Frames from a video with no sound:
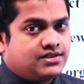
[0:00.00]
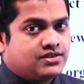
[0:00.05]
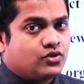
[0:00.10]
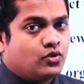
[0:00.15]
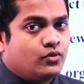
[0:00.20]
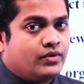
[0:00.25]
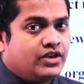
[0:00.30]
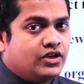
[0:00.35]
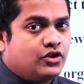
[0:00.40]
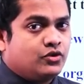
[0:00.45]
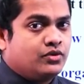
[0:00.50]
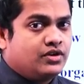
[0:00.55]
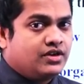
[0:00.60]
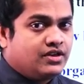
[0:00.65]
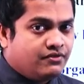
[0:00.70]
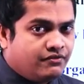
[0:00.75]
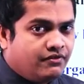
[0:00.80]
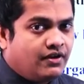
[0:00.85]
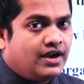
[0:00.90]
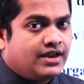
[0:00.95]
So when you
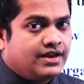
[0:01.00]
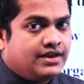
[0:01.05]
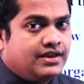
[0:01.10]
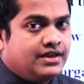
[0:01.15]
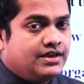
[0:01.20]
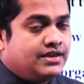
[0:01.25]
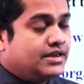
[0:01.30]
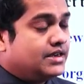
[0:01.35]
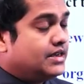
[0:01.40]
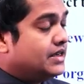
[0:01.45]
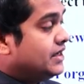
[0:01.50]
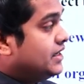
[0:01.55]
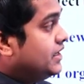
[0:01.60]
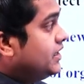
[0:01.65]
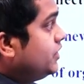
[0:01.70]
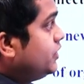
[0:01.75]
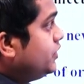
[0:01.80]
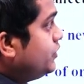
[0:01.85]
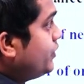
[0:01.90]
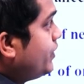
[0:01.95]
divide it,
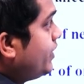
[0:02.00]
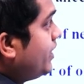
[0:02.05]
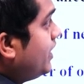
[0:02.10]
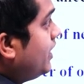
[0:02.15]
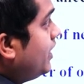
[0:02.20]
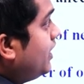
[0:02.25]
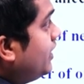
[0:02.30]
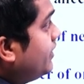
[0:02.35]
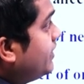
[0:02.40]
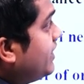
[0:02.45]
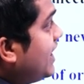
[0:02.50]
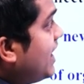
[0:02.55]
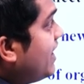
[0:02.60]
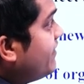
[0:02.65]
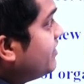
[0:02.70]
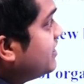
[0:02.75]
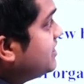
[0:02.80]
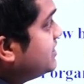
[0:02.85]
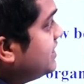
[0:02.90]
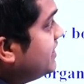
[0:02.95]
they
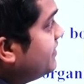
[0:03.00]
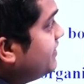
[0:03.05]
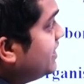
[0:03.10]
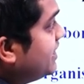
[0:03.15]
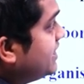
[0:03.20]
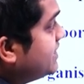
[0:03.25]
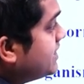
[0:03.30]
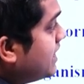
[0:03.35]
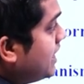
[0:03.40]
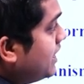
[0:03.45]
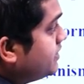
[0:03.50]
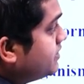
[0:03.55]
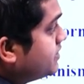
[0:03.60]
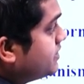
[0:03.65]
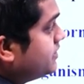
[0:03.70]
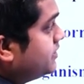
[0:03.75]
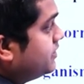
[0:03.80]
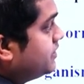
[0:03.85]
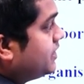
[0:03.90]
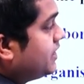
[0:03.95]
have received this
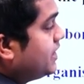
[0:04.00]
answer,